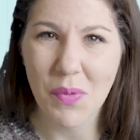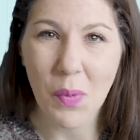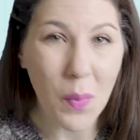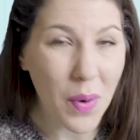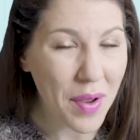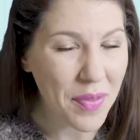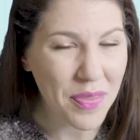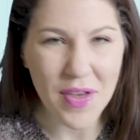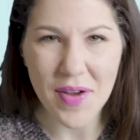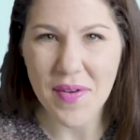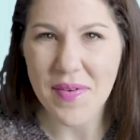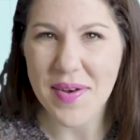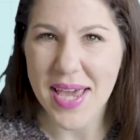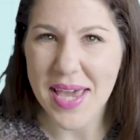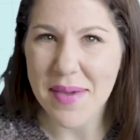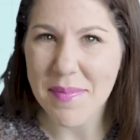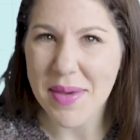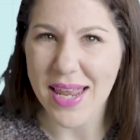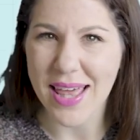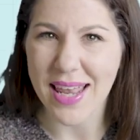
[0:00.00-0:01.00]
with their
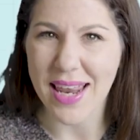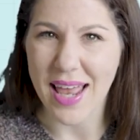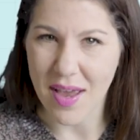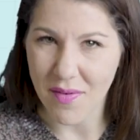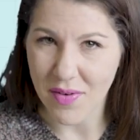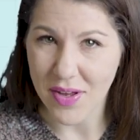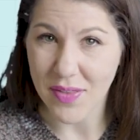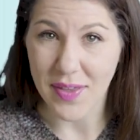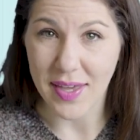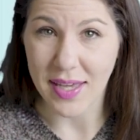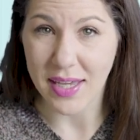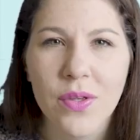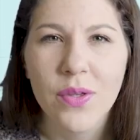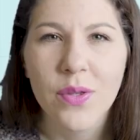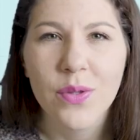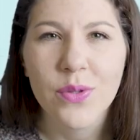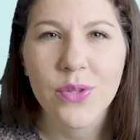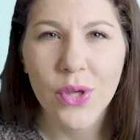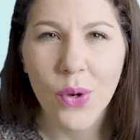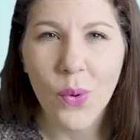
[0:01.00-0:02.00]
name in it and everything.
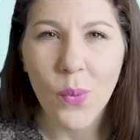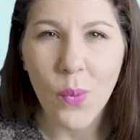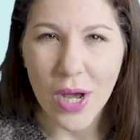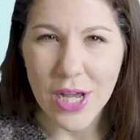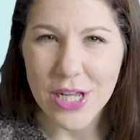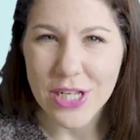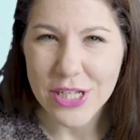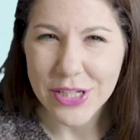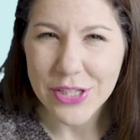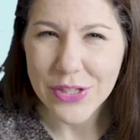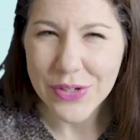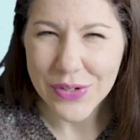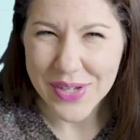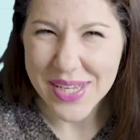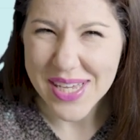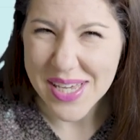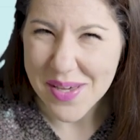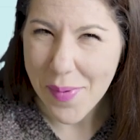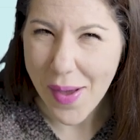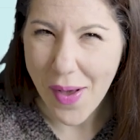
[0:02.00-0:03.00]
So what should your
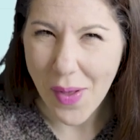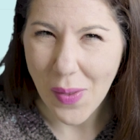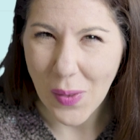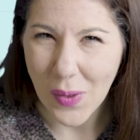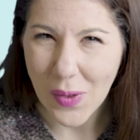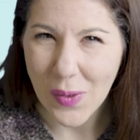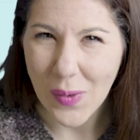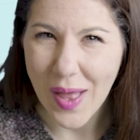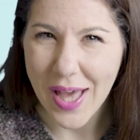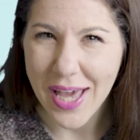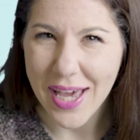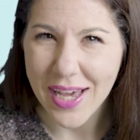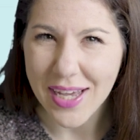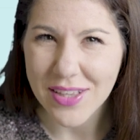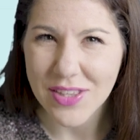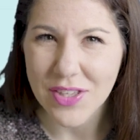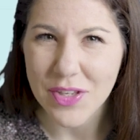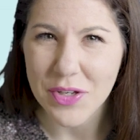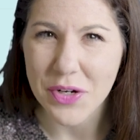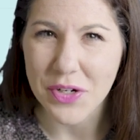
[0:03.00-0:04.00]
email look like
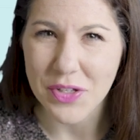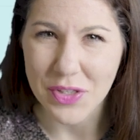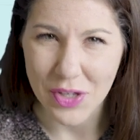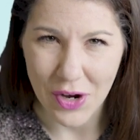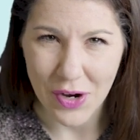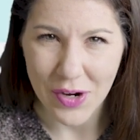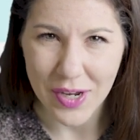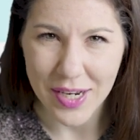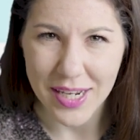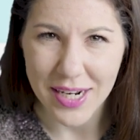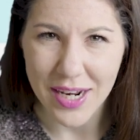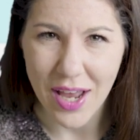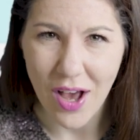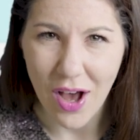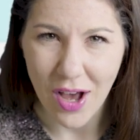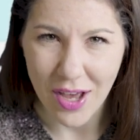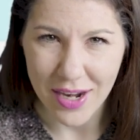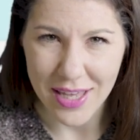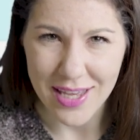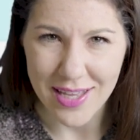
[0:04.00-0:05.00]
to your targeted
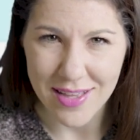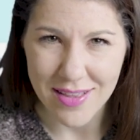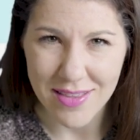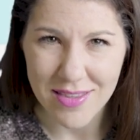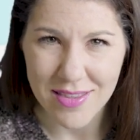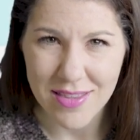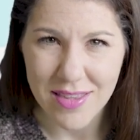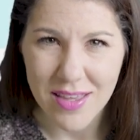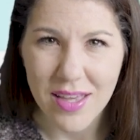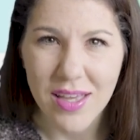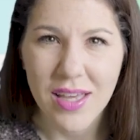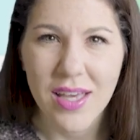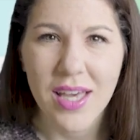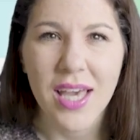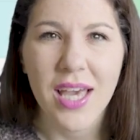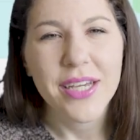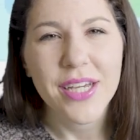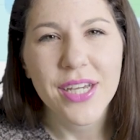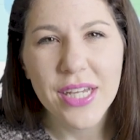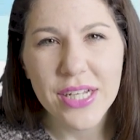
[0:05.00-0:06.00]
audience?
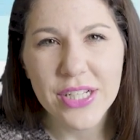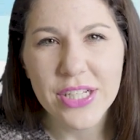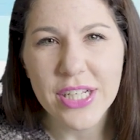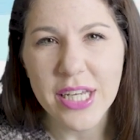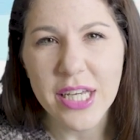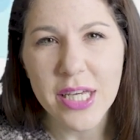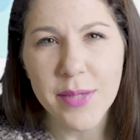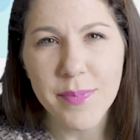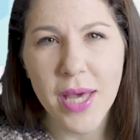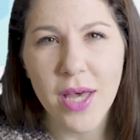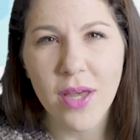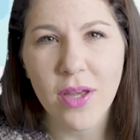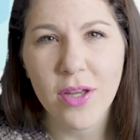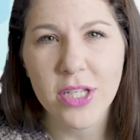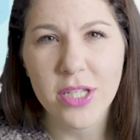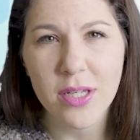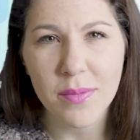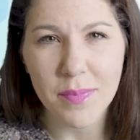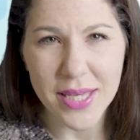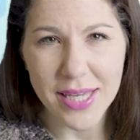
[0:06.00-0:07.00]
Each
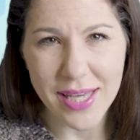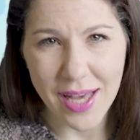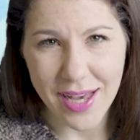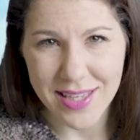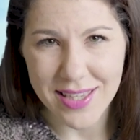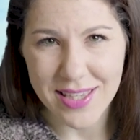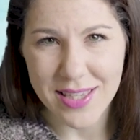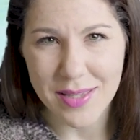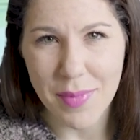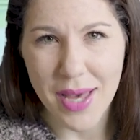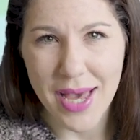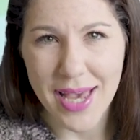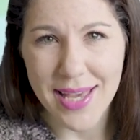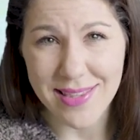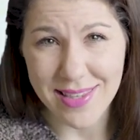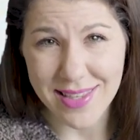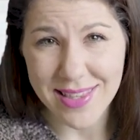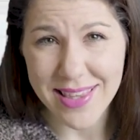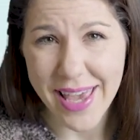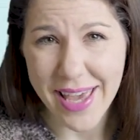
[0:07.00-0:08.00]
email should be
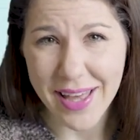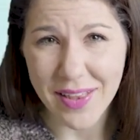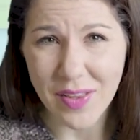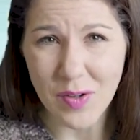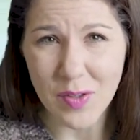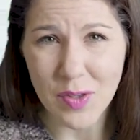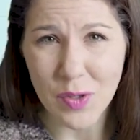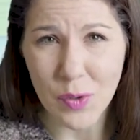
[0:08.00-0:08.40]
customized and tailored